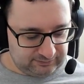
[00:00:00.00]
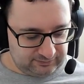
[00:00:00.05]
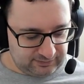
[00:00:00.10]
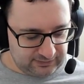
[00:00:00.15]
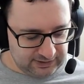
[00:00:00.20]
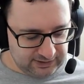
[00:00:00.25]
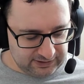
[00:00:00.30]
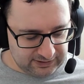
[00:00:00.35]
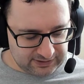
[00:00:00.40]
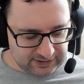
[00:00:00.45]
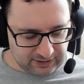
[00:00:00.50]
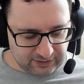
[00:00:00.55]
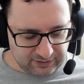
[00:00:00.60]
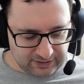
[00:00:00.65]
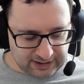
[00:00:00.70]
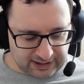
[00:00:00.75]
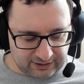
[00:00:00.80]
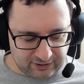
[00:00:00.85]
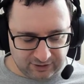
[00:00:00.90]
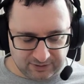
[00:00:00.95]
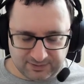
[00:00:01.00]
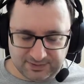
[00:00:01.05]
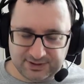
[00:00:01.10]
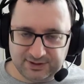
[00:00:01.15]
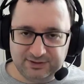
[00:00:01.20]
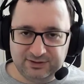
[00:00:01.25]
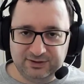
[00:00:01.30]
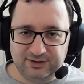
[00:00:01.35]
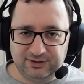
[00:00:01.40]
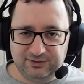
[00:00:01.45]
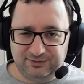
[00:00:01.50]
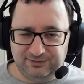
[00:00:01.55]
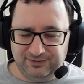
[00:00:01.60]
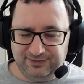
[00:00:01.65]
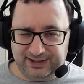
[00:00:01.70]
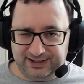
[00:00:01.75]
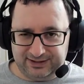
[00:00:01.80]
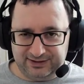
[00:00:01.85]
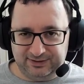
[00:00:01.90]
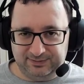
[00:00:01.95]
so that comes onto
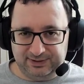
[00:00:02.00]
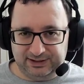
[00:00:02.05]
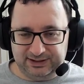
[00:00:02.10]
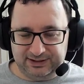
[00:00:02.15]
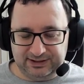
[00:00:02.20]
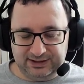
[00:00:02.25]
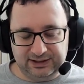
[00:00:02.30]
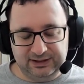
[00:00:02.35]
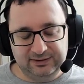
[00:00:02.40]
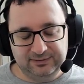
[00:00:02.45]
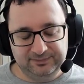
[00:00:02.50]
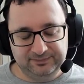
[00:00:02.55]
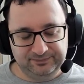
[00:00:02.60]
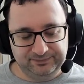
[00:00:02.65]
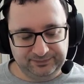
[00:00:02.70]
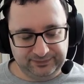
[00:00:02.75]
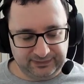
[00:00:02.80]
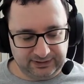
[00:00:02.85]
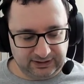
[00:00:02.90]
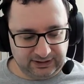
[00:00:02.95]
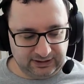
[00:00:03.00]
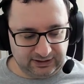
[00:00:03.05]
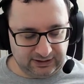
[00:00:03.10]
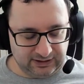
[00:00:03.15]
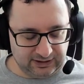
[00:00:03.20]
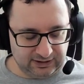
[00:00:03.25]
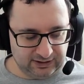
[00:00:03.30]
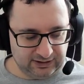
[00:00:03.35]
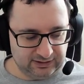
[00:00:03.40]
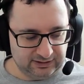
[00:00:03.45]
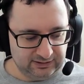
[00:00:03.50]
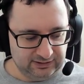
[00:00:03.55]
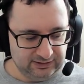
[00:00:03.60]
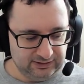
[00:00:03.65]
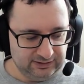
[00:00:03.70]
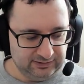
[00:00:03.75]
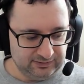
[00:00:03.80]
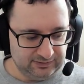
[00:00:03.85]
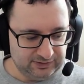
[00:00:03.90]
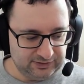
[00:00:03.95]
flexibility,
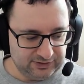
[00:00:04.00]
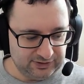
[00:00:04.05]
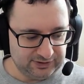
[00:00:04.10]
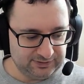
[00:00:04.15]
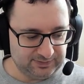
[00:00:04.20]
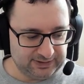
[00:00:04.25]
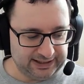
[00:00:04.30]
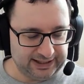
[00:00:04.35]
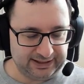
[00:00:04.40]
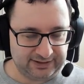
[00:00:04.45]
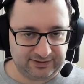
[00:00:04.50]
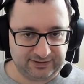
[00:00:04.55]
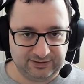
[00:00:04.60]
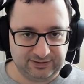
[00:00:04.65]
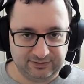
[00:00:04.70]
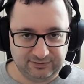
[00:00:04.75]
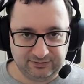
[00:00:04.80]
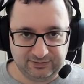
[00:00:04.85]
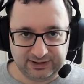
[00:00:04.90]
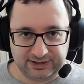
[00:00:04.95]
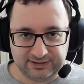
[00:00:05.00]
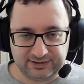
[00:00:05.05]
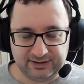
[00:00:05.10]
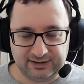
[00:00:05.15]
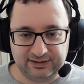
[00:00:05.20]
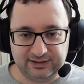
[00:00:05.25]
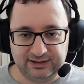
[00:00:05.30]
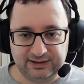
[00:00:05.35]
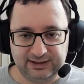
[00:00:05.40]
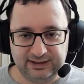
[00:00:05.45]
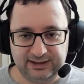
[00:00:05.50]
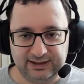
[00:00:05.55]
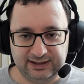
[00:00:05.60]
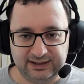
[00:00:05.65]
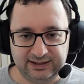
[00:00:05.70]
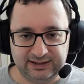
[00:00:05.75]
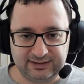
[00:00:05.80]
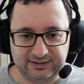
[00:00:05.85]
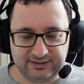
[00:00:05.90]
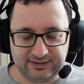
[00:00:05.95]
which is my next reason,
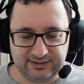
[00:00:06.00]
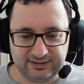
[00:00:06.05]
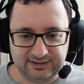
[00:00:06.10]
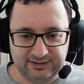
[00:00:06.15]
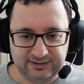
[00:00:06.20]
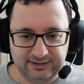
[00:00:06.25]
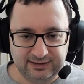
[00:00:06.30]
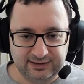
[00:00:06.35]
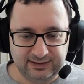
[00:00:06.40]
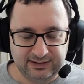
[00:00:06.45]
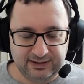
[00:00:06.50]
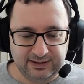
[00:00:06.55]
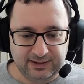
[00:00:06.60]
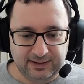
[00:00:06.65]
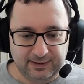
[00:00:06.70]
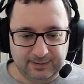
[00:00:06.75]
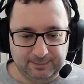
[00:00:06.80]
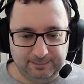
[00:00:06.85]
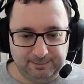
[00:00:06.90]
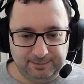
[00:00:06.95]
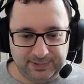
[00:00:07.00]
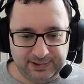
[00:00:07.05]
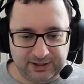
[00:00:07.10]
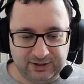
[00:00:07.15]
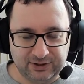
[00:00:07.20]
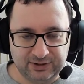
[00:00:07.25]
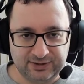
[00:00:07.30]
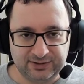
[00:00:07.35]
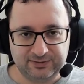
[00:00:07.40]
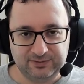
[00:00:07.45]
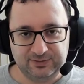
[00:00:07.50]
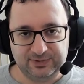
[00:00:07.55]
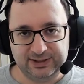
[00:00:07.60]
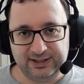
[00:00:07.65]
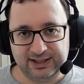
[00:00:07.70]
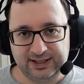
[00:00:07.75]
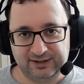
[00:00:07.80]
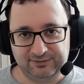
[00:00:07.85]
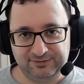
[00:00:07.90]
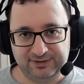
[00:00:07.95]
is because we
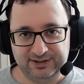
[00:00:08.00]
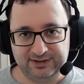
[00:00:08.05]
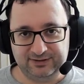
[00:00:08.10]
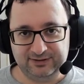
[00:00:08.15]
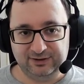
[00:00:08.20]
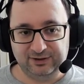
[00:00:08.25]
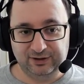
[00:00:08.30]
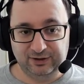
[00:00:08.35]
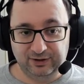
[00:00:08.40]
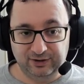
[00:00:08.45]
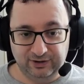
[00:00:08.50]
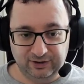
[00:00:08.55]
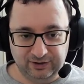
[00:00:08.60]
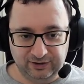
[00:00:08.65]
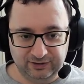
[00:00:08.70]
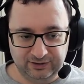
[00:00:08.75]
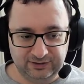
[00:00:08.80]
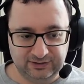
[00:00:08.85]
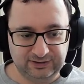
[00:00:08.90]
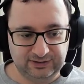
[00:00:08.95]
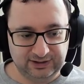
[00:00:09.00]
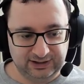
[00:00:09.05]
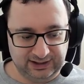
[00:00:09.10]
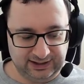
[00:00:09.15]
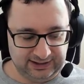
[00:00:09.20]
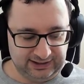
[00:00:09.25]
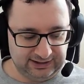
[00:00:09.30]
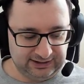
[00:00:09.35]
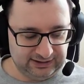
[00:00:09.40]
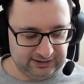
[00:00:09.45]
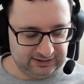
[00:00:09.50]
have this underlying